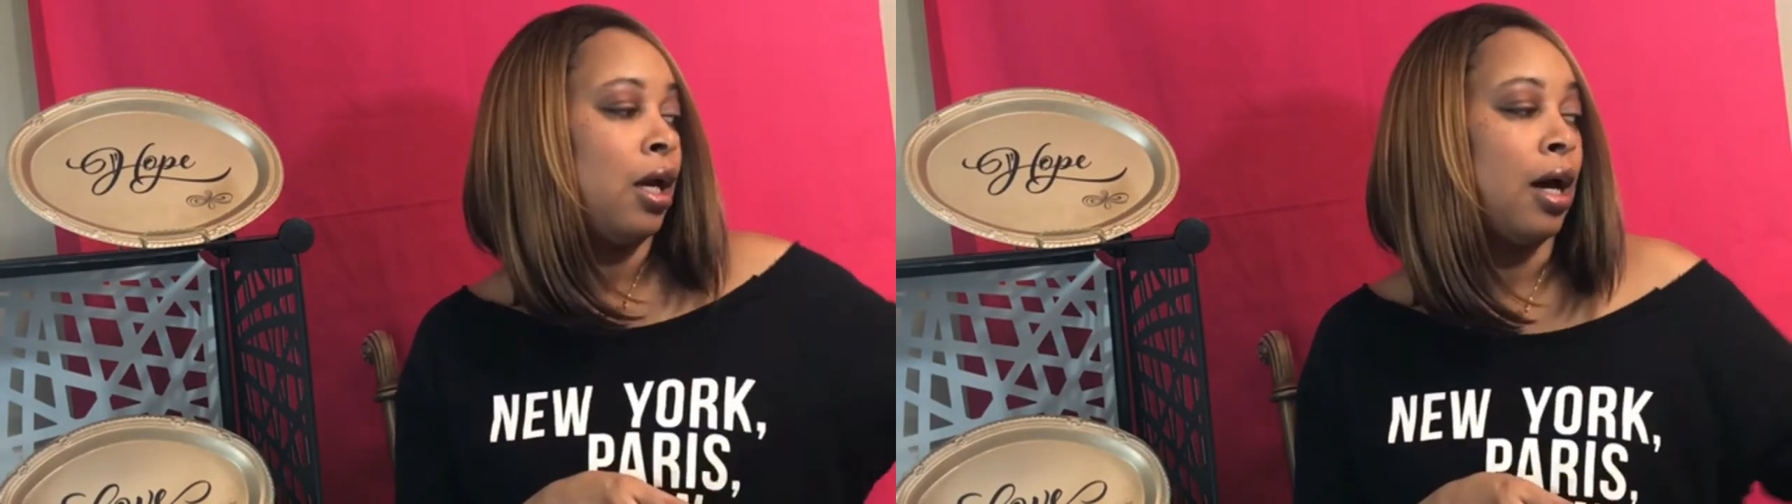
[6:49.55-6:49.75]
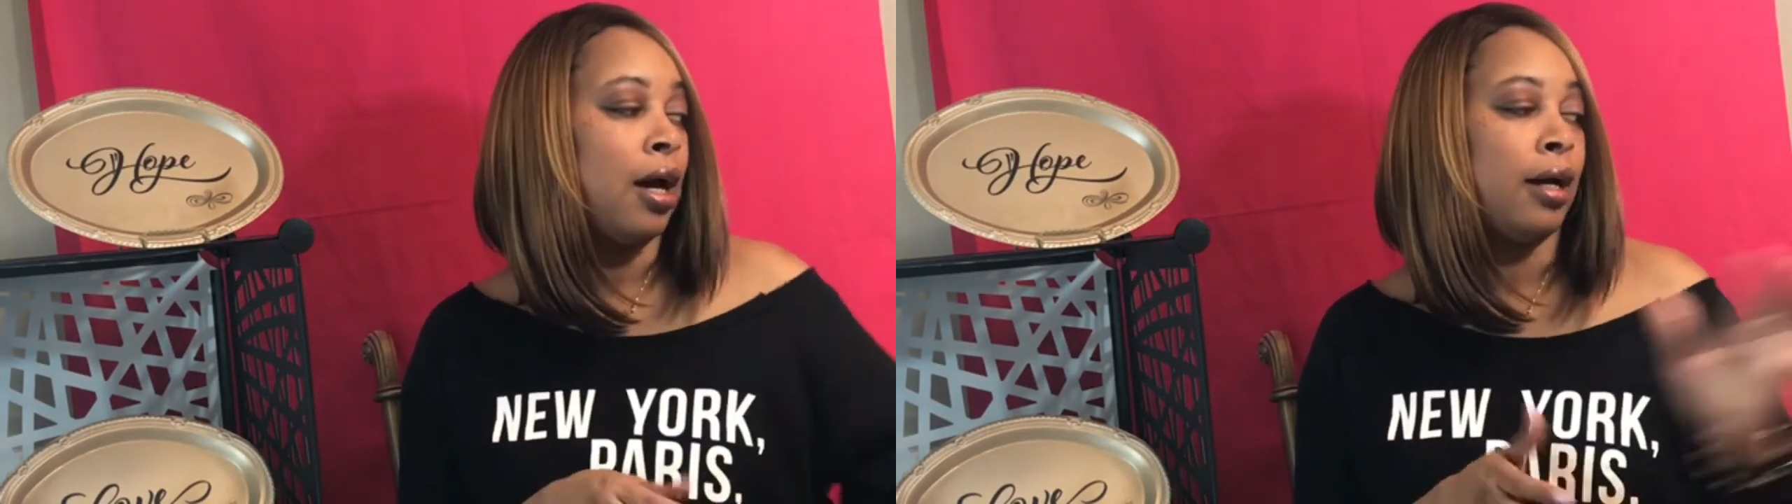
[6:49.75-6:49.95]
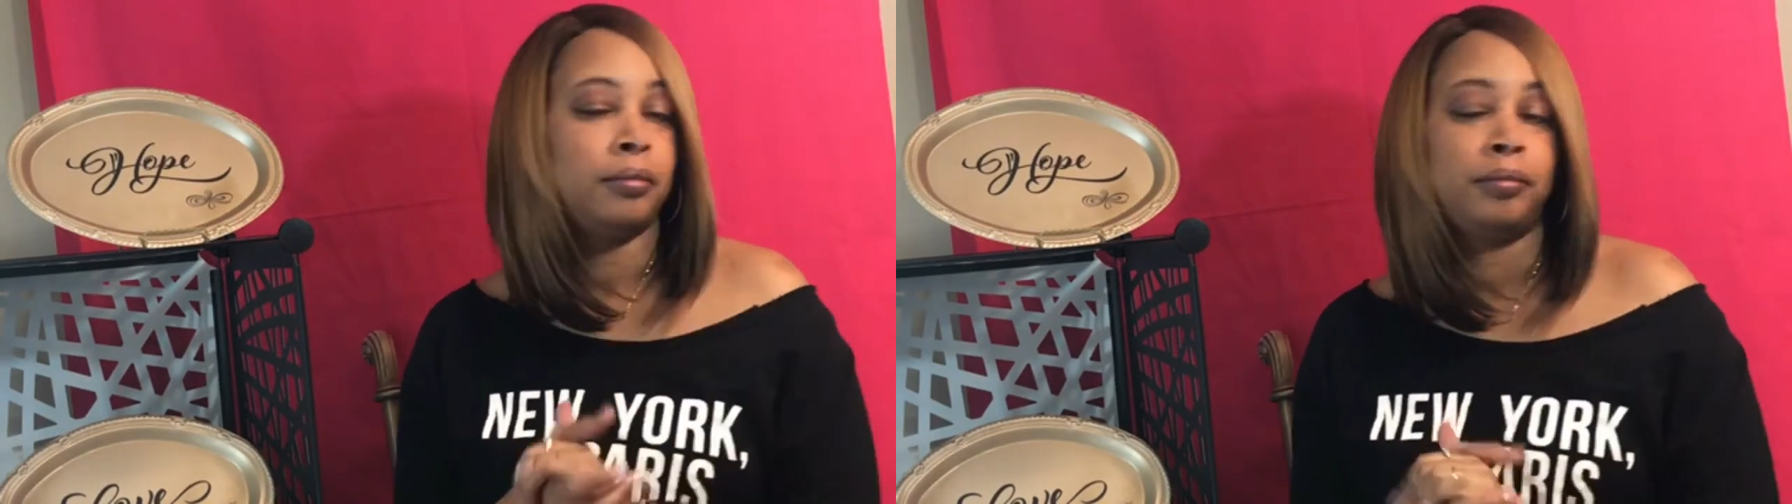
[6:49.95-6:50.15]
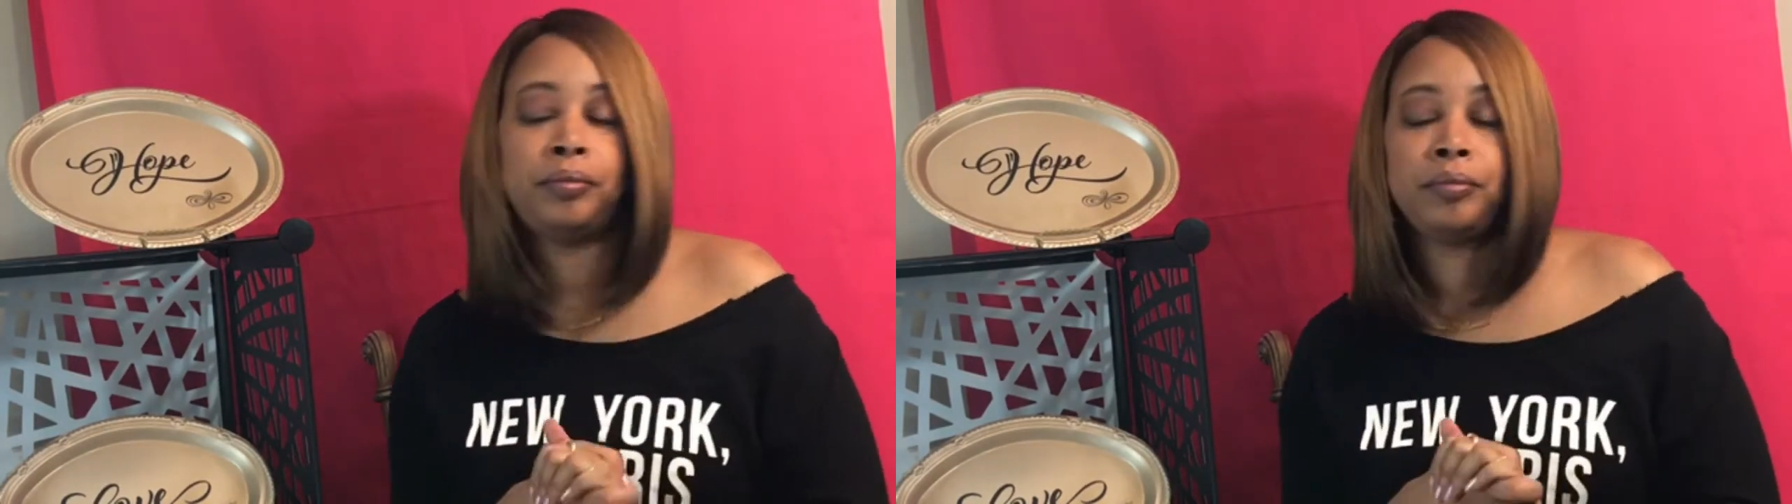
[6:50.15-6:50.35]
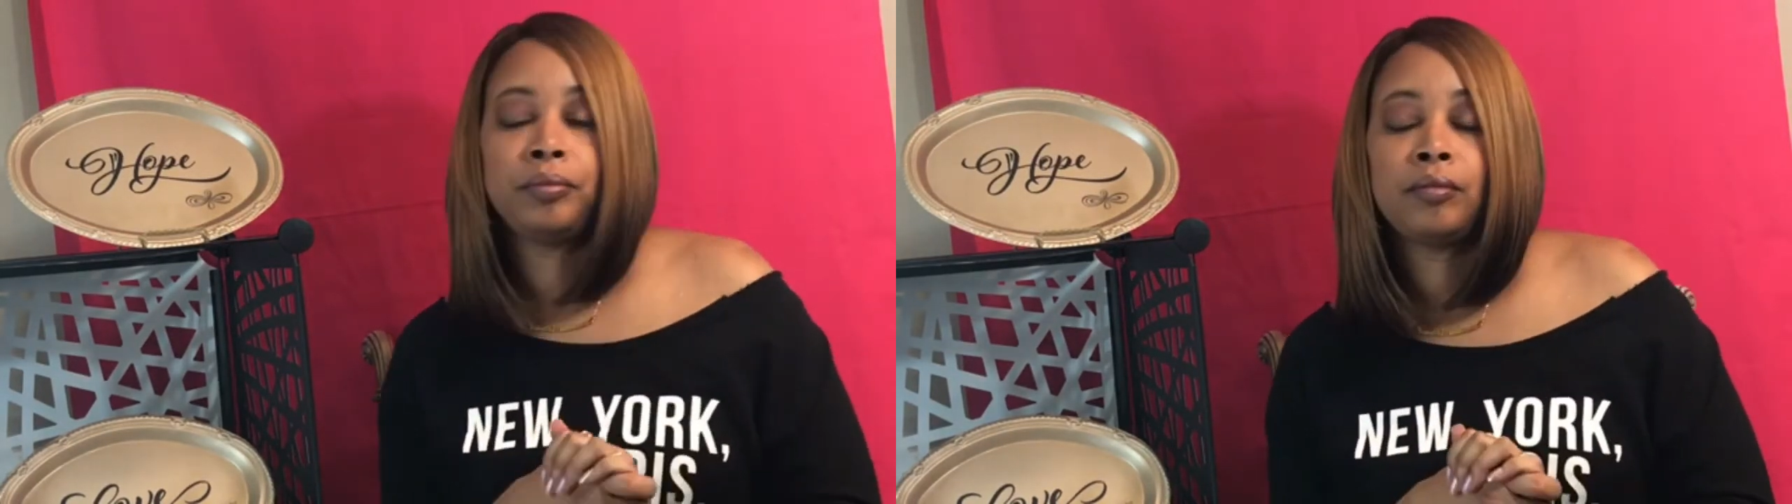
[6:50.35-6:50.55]
Um,
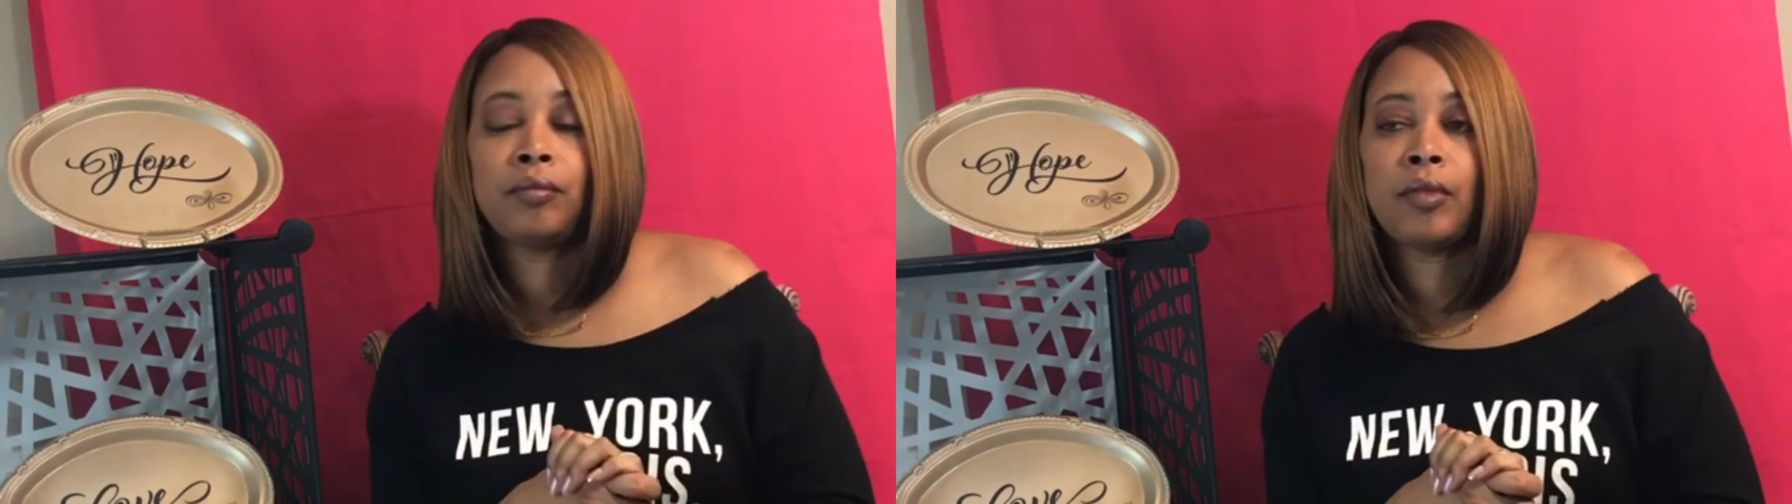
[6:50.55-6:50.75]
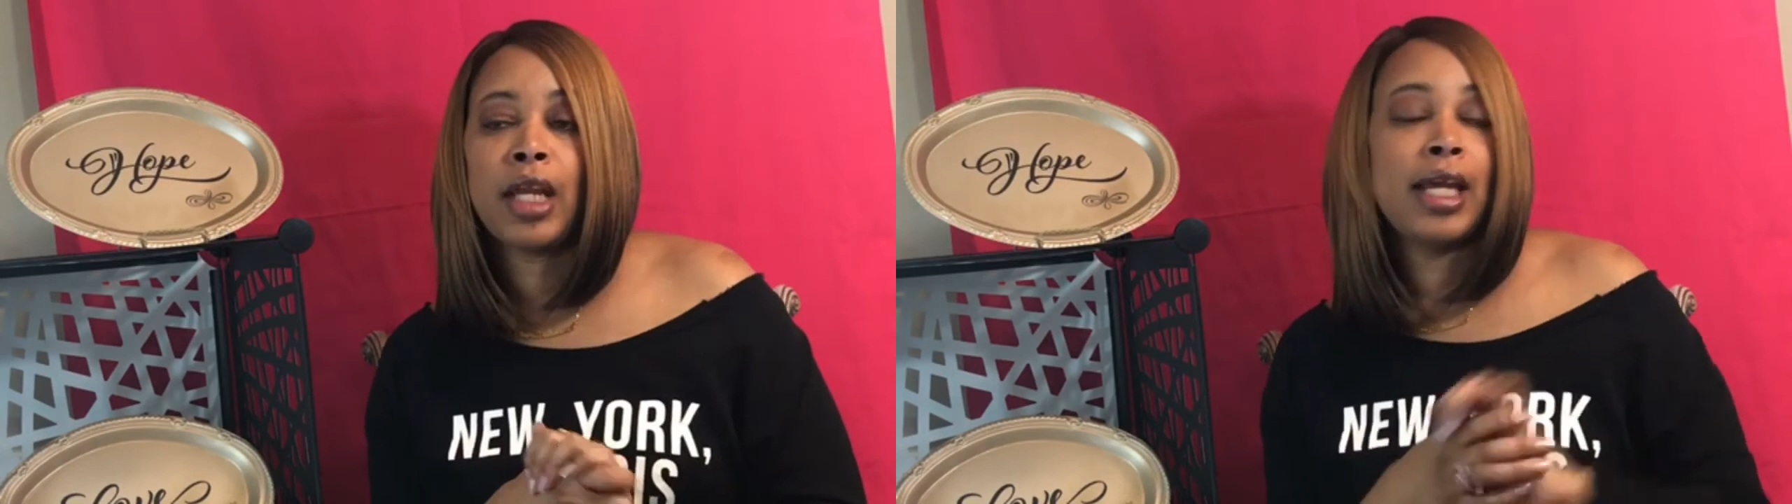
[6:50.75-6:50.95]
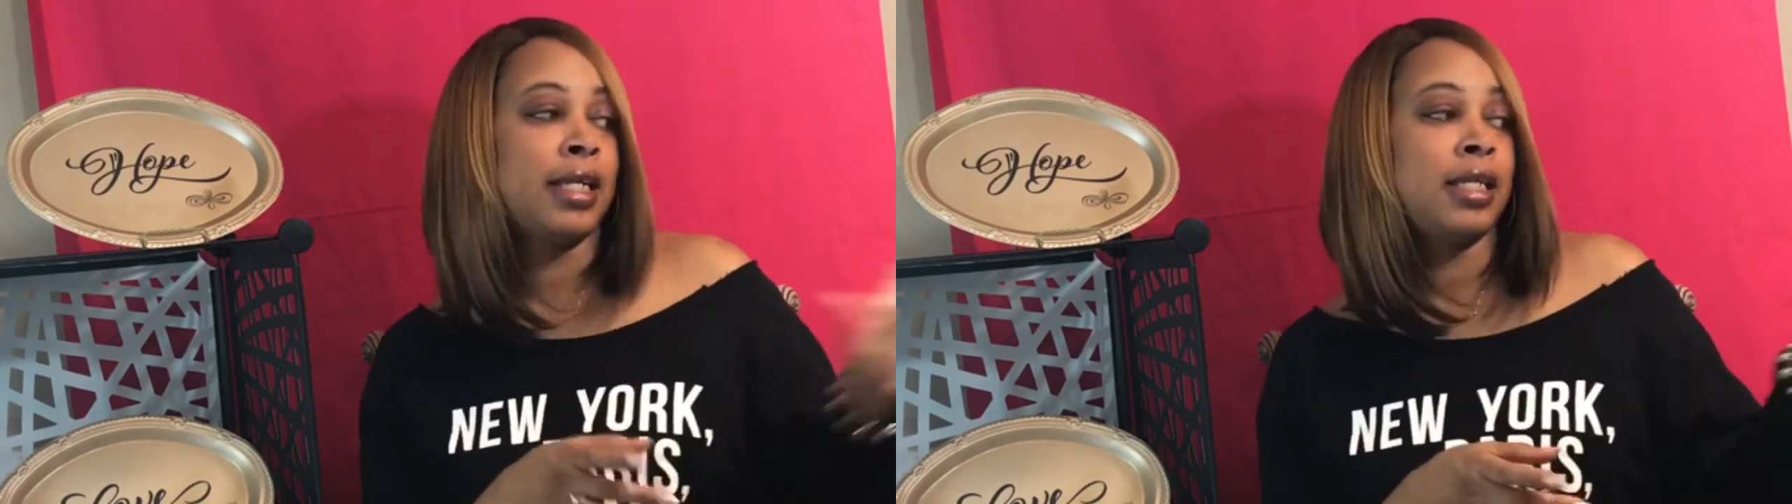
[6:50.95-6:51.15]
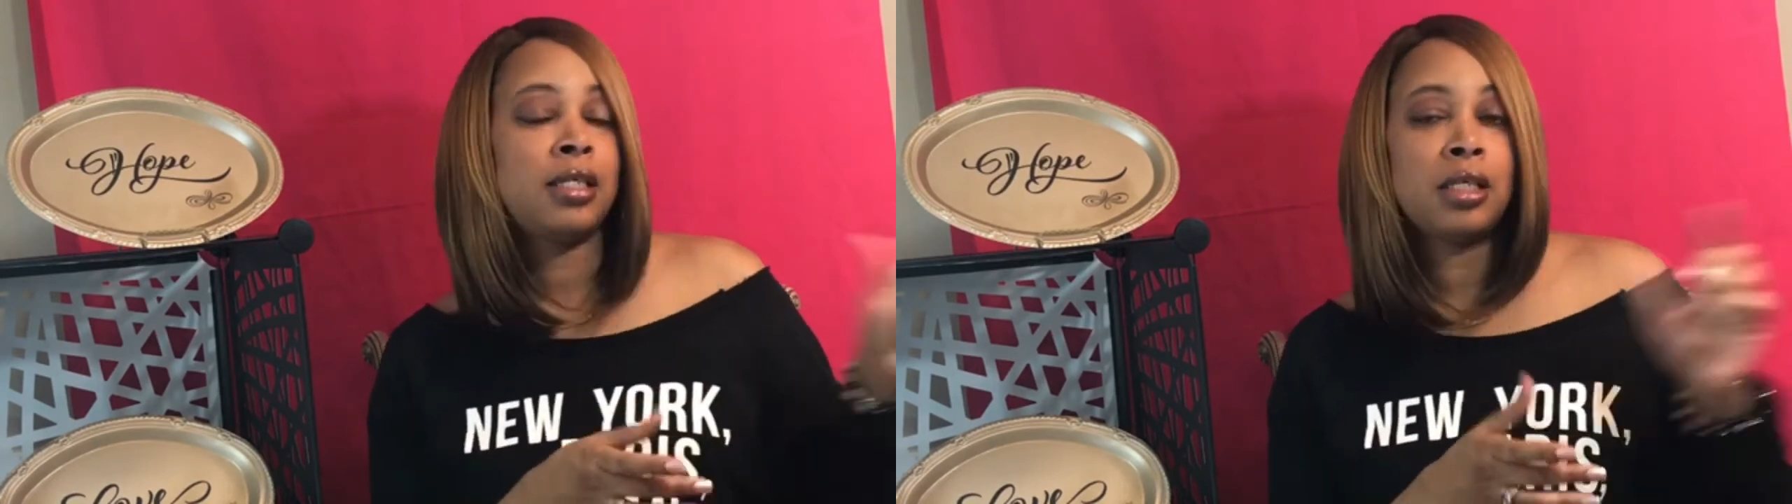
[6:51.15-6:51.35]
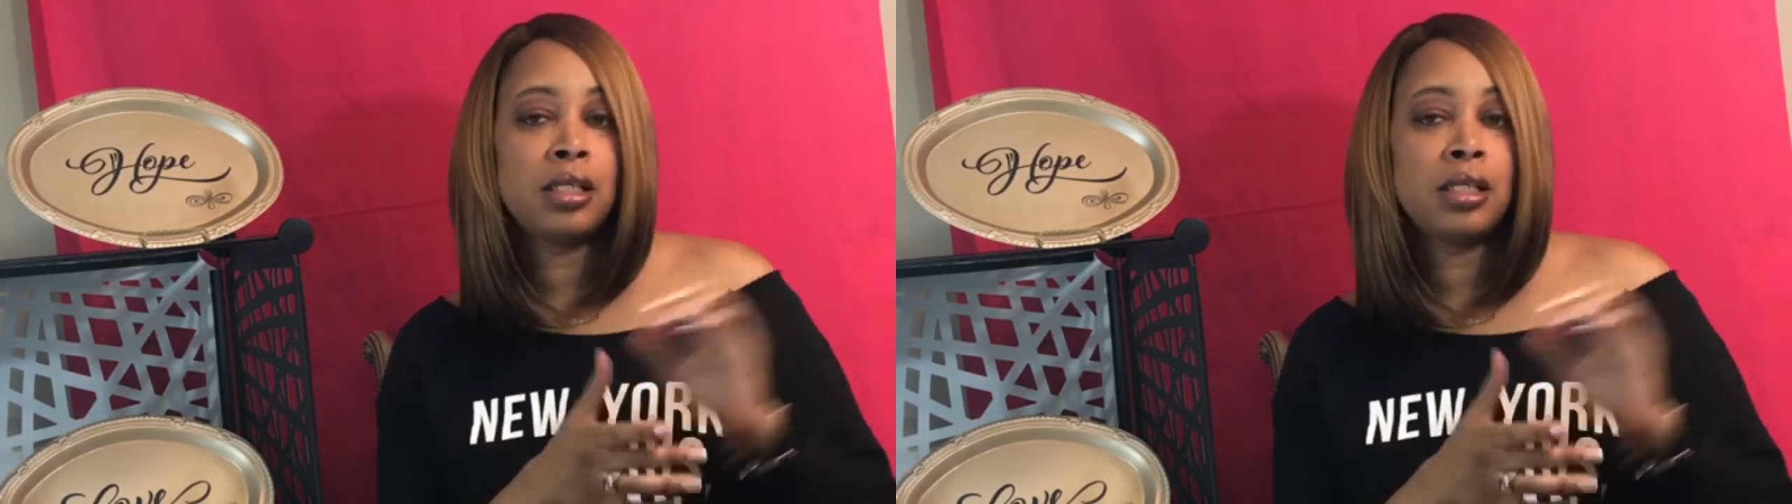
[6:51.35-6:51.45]
and that doesn't